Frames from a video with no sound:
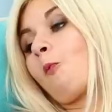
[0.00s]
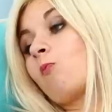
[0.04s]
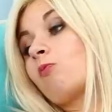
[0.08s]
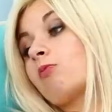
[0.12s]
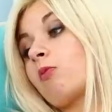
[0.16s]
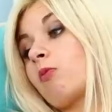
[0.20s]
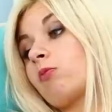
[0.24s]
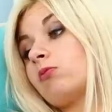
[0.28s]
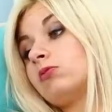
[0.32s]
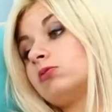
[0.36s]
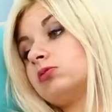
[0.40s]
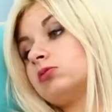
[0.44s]

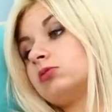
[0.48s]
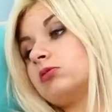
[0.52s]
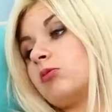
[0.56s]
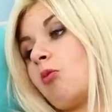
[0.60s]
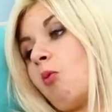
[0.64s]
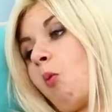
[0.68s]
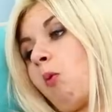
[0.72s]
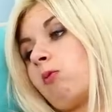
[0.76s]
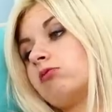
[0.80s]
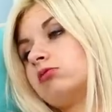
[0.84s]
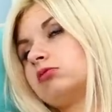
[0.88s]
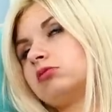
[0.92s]
Well,
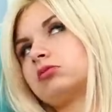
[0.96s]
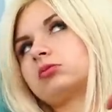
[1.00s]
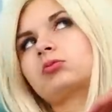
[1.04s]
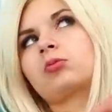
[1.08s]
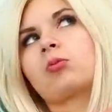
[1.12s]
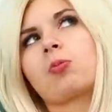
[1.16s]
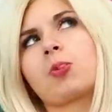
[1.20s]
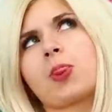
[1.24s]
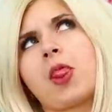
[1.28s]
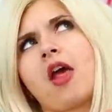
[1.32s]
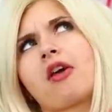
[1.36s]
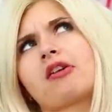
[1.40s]
this
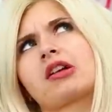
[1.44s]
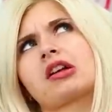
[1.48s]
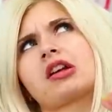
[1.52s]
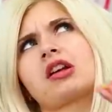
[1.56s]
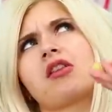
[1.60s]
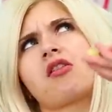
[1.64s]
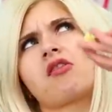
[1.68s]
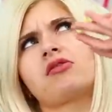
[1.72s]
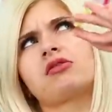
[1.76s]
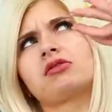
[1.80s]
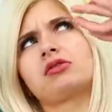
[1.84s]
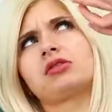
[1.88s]
house
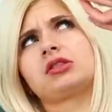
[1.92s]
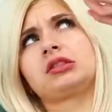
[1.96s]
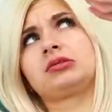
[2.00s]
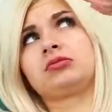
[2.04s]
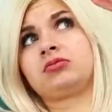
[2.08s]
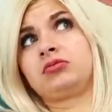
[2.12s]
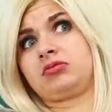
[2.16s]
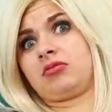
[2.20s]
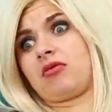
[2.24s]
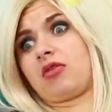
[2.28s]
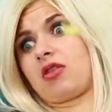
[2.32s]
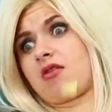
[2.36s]
needs a
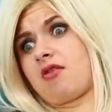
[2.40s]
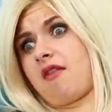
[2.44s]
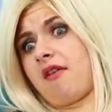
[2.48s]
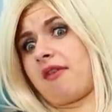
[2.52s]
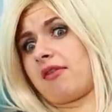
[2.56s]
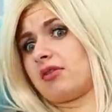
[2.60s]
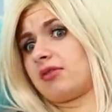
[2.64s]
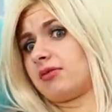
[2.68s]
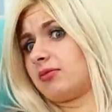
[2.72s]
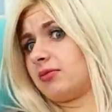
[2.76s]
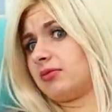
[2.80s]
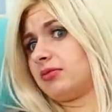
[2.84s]

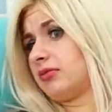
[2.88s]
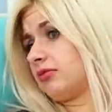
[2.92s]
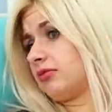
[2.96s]
superhero.